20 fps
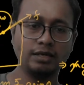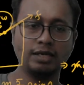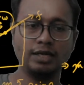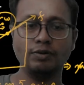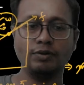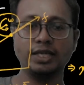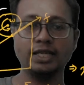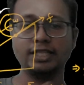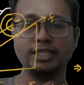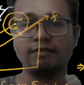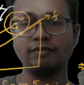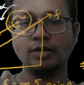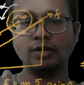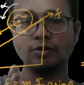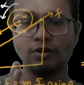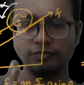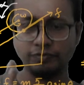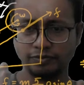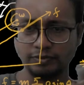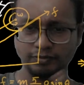You'll get the value
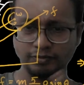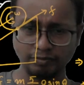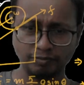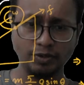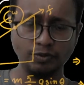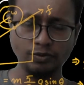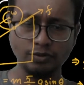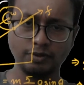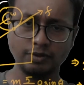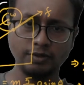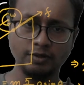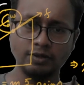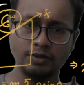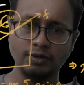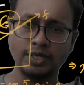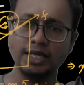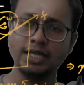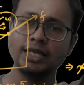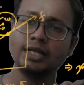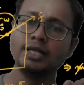of mu.
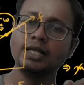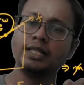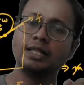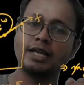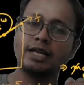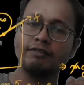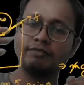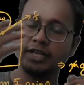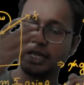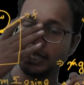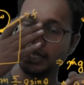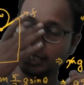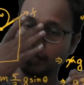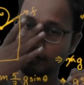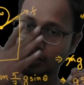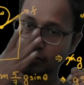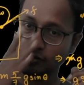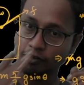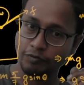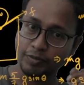Okay. Then after getting the
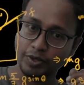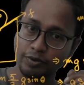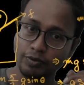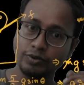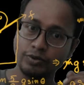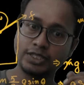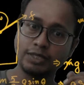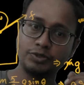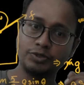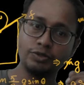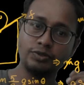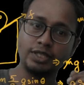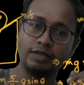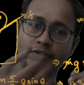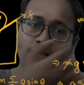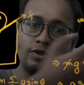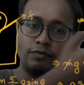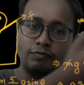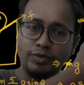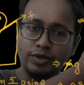value of mu, substitute the
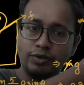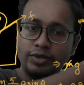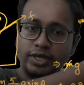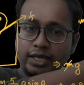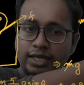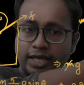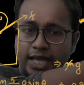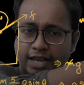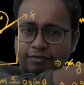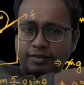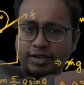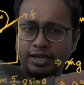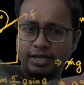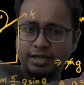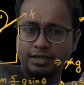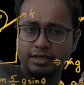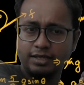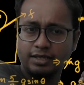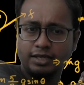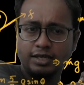value of mu in alpha.
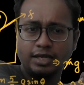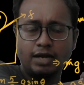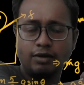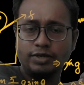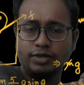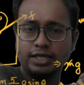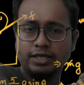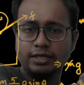Okay.